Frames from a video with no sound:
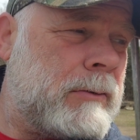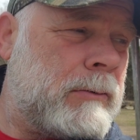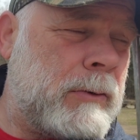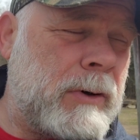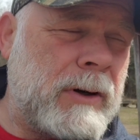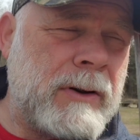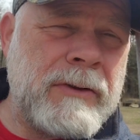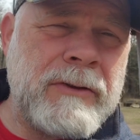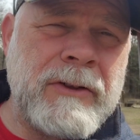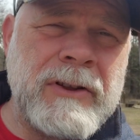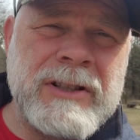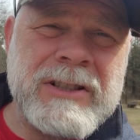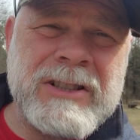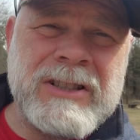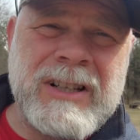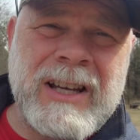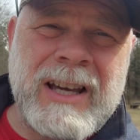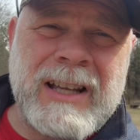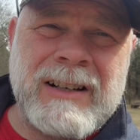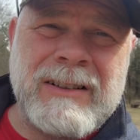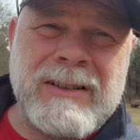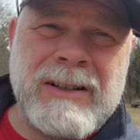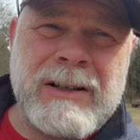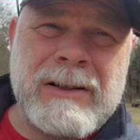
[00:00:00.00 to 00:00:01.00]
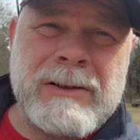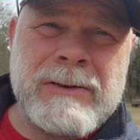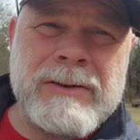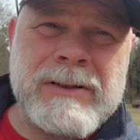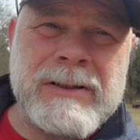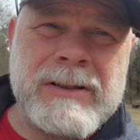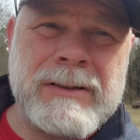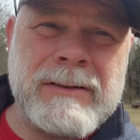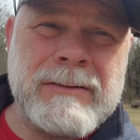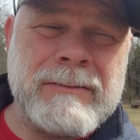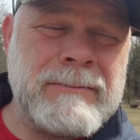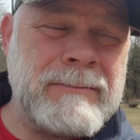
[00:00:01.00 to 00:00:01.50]
One of the things you got to know
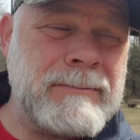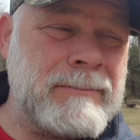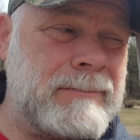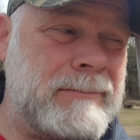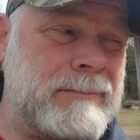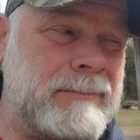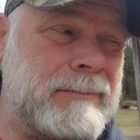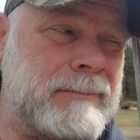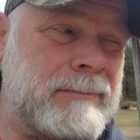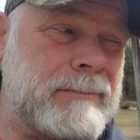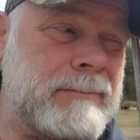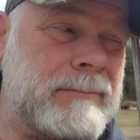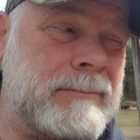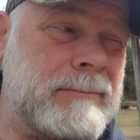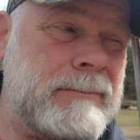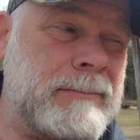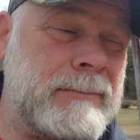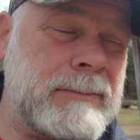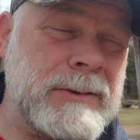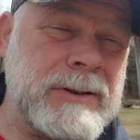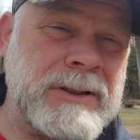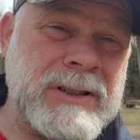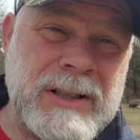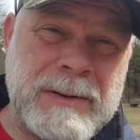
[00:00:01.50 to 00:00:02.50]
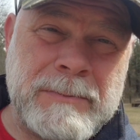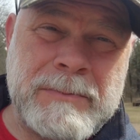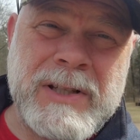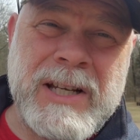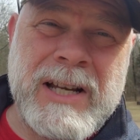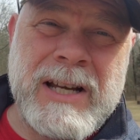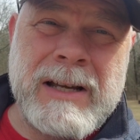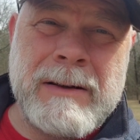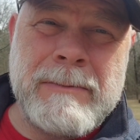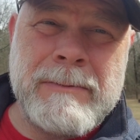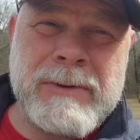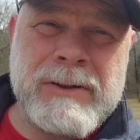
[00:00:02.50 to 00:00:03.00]
is
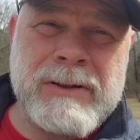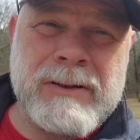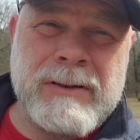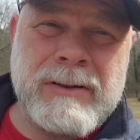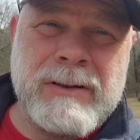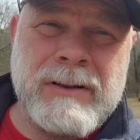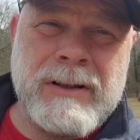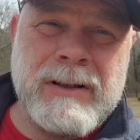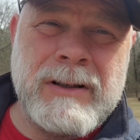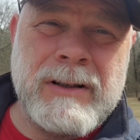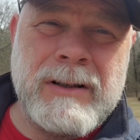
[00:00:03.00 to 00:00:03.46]
sometimes